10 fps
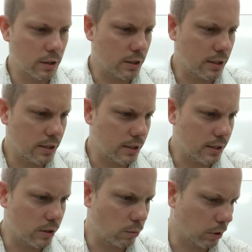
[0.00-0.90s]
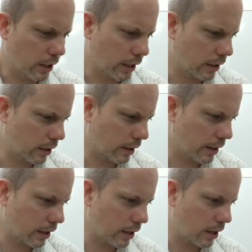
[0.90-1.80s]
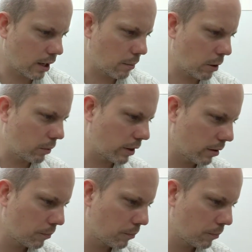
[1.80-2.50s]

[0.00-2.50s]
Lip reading: because this is the duplicate I think he came out with.